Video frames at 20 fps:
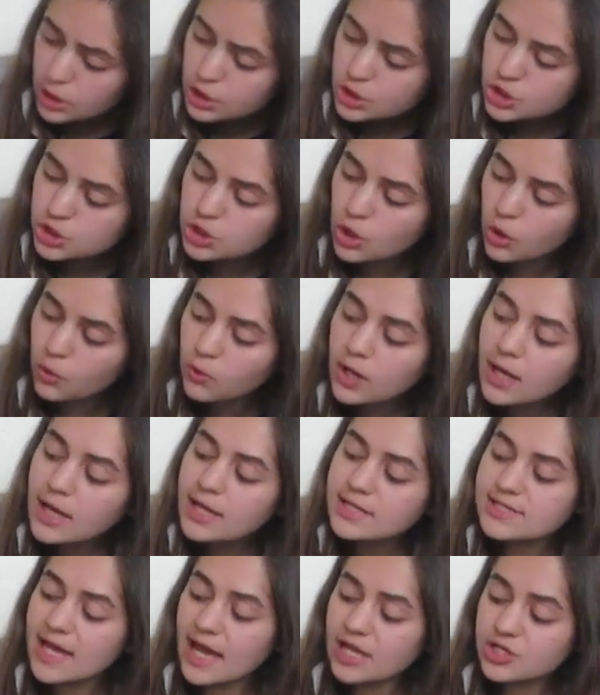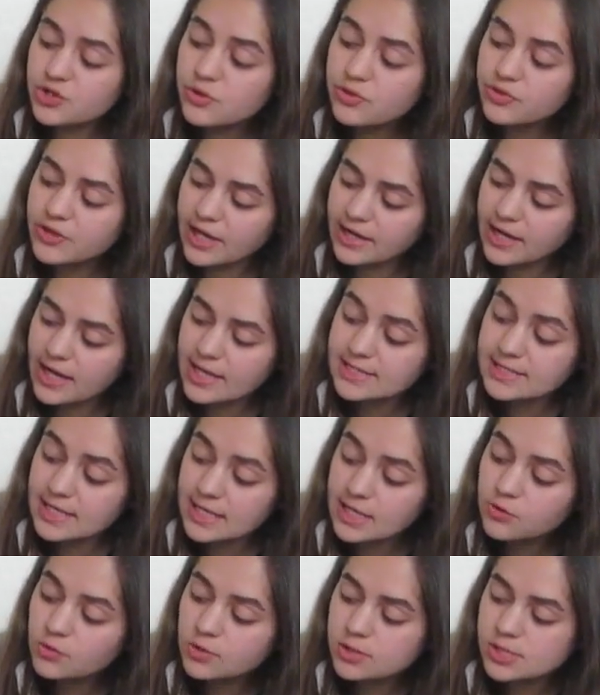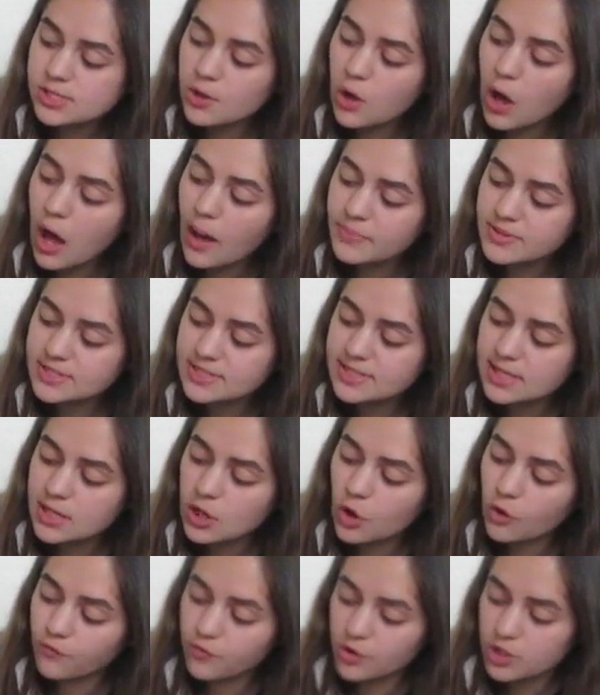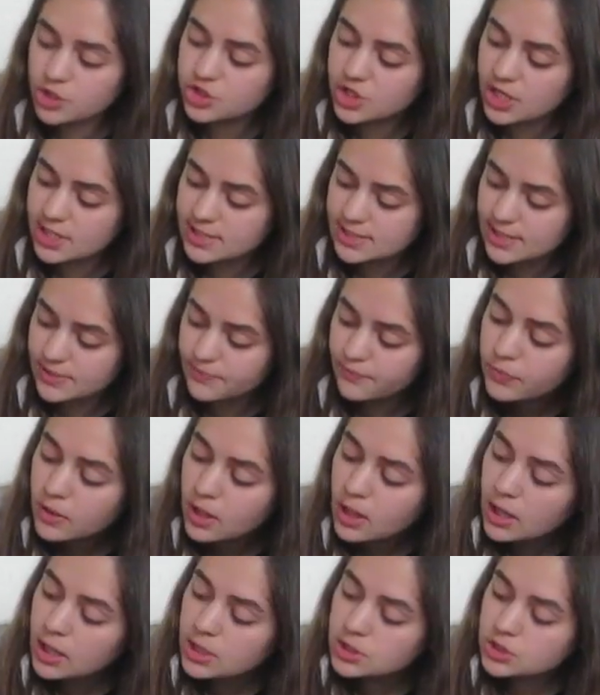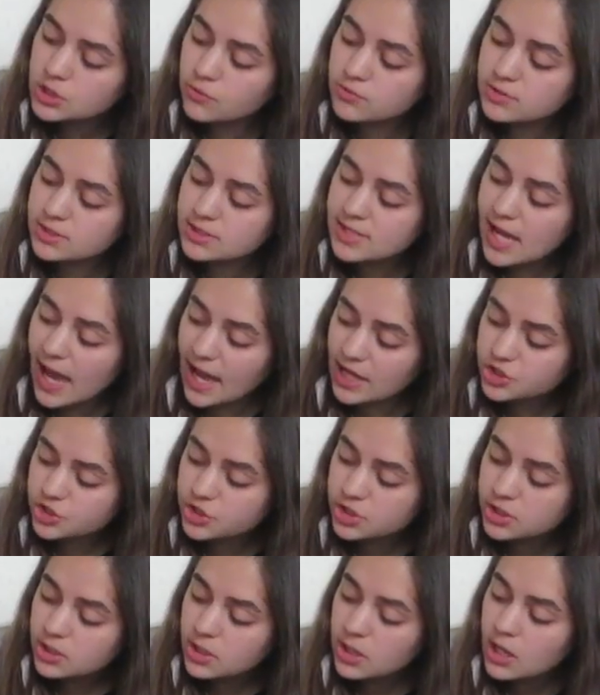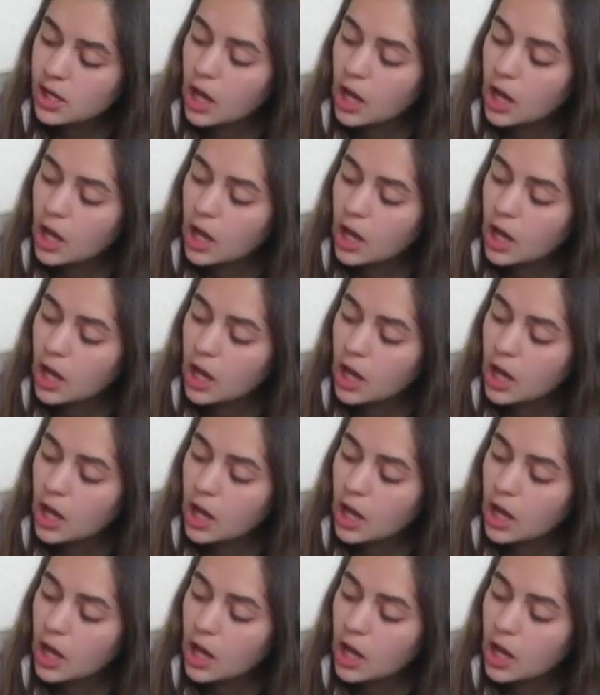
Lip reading: So tangent theta is equal to opposite over adjacent. So tangent